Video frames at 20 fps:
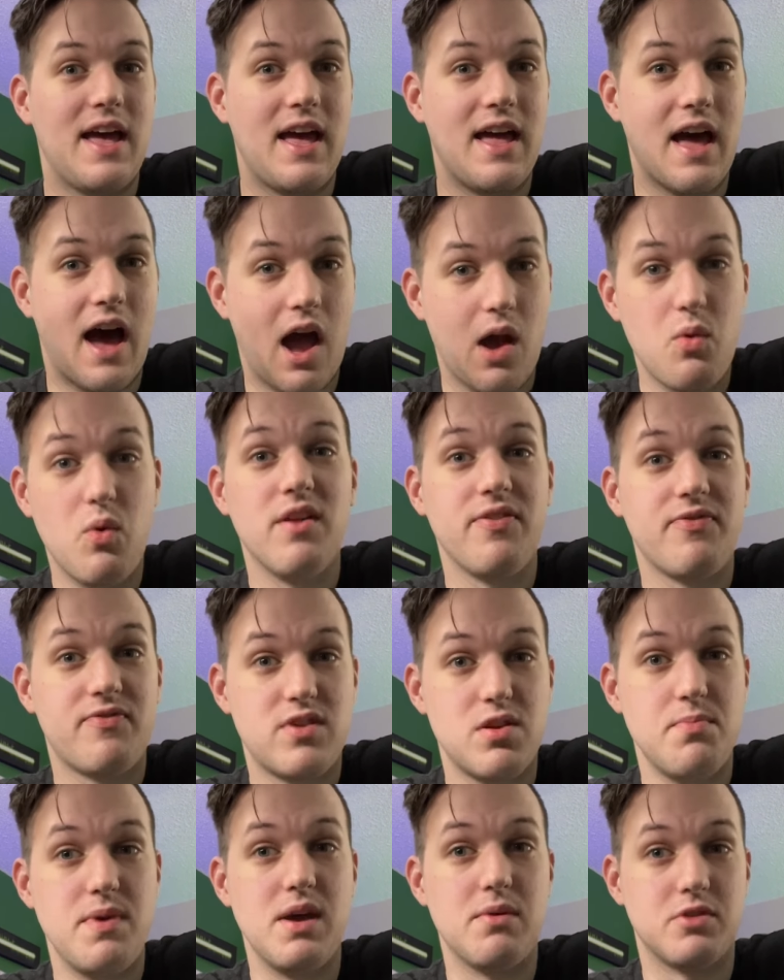I want to
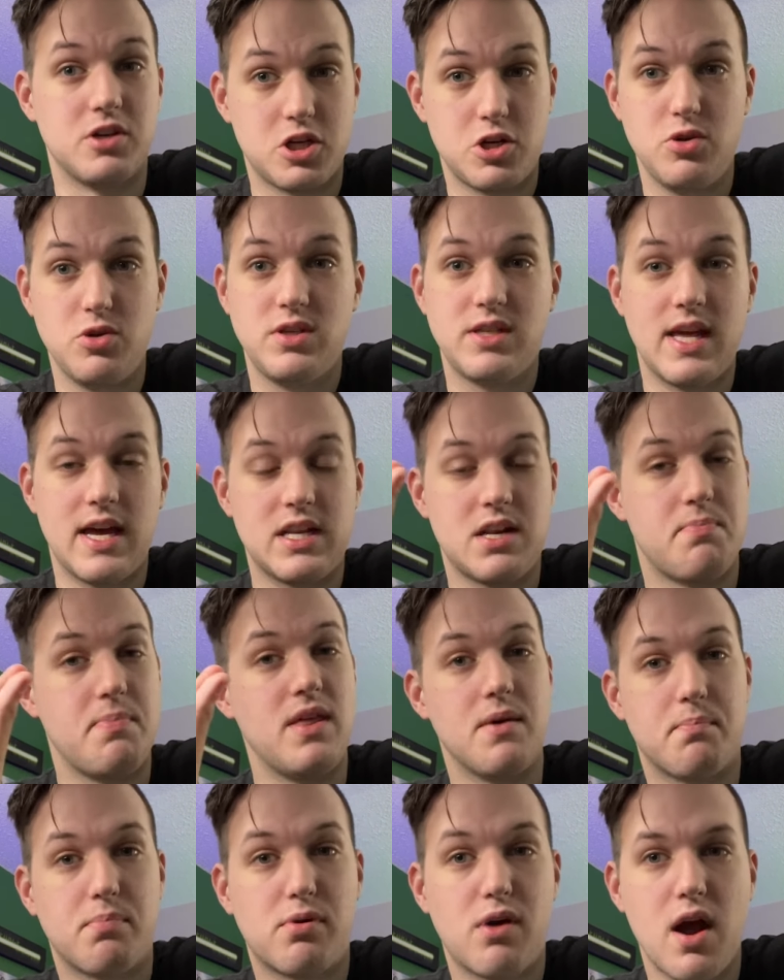be able to choose that to be the
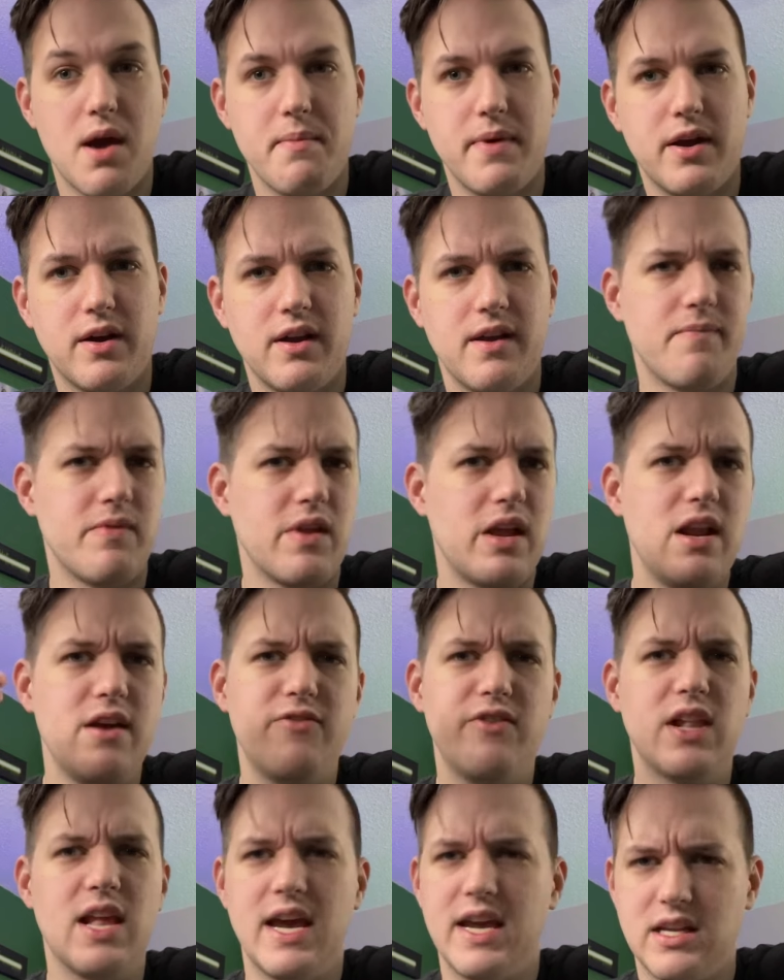primary, and if it
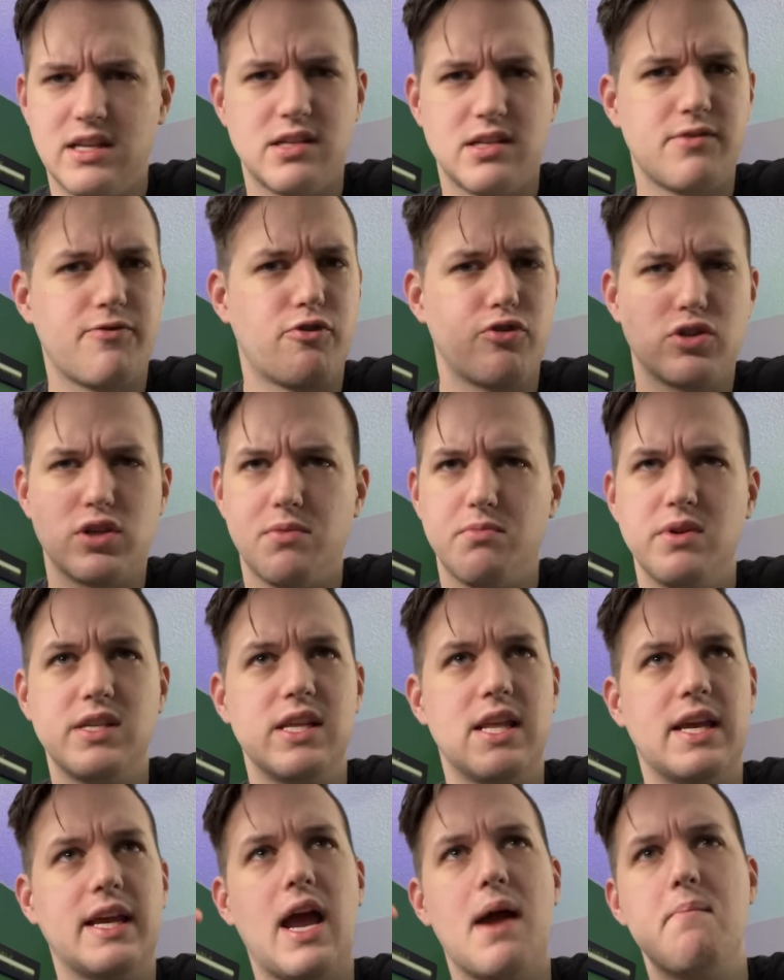for some reason
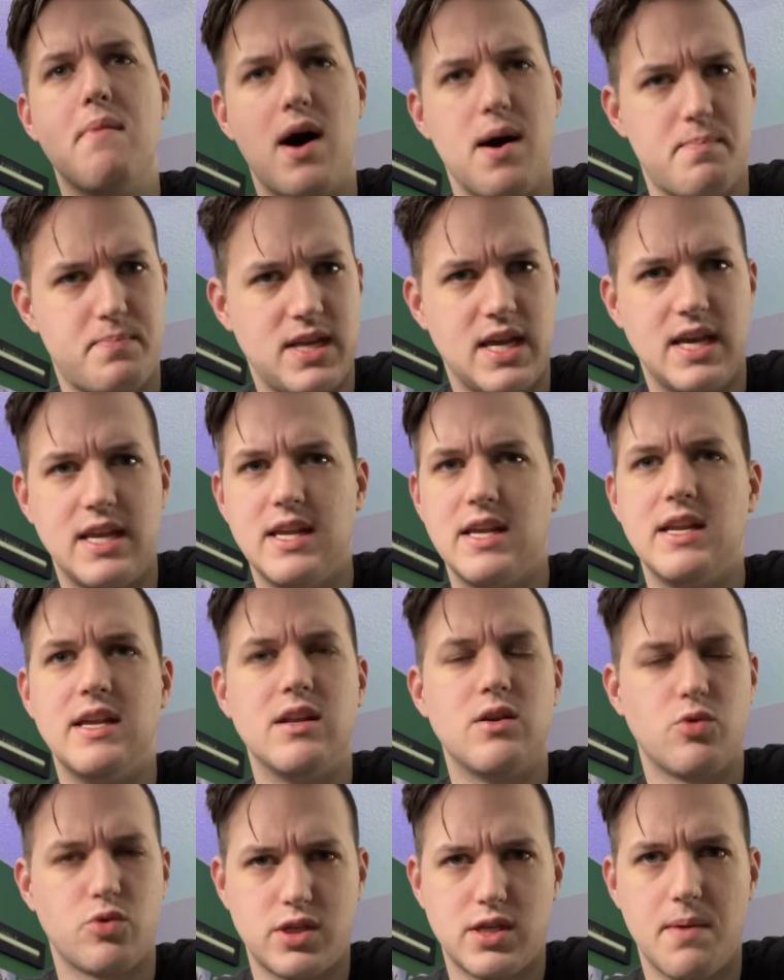I'm updating it or
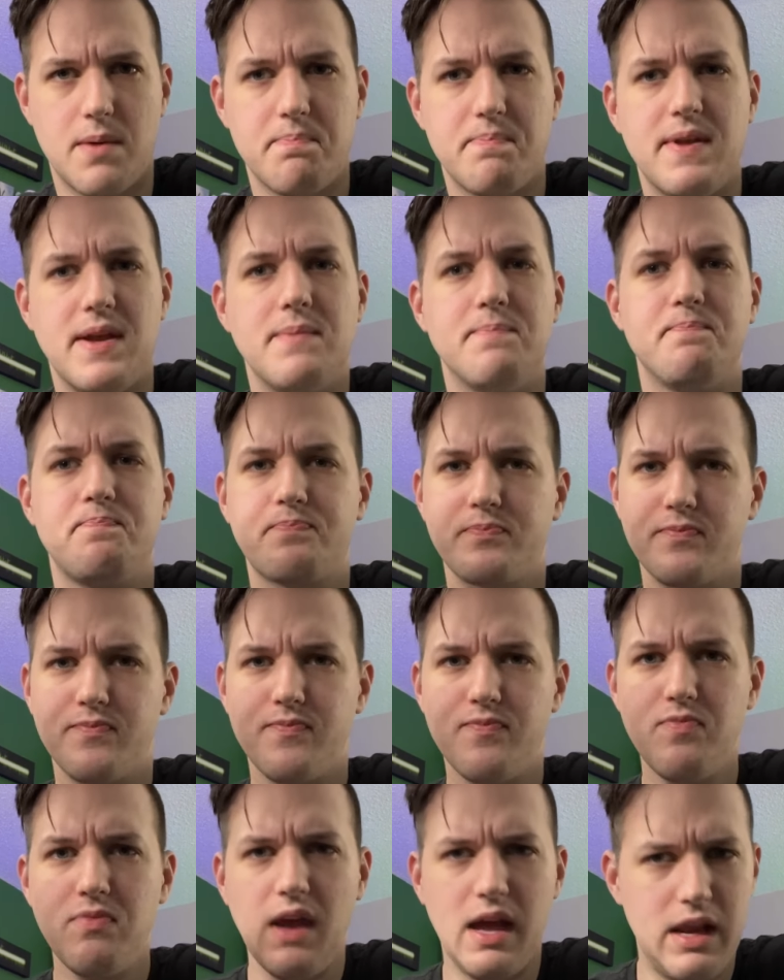something,
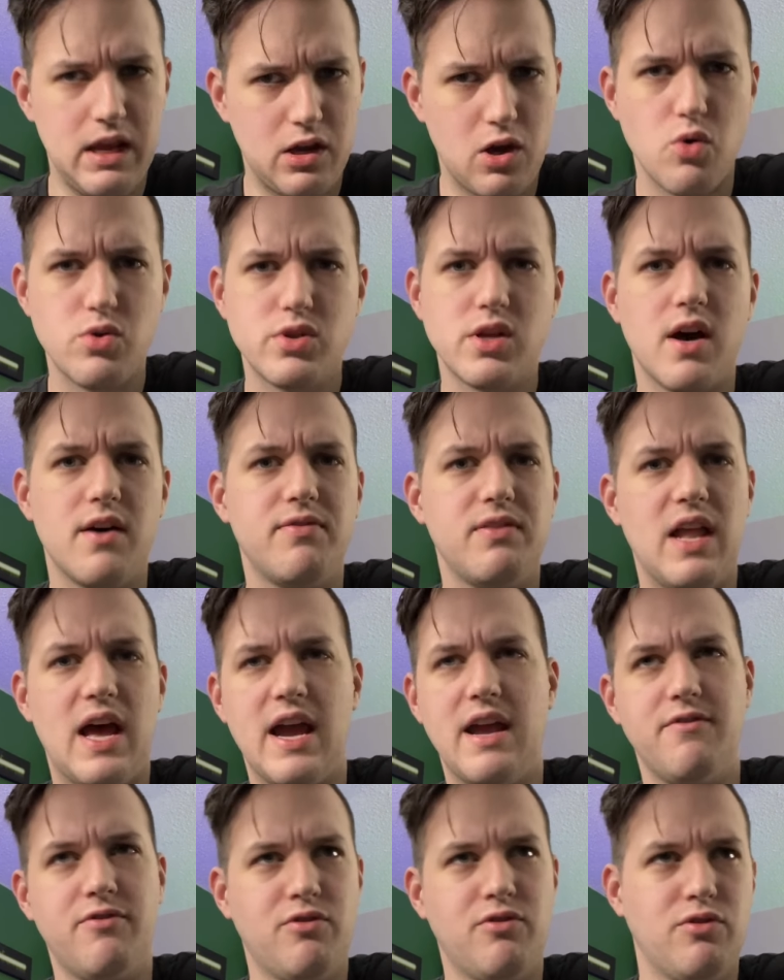and it goes offline
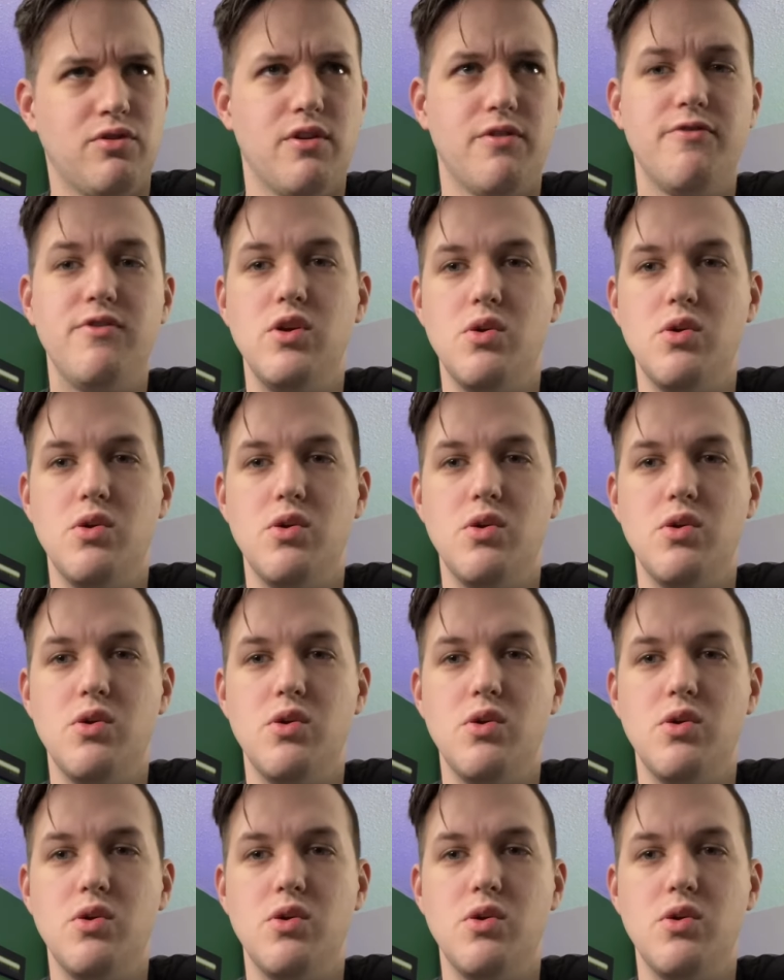for a few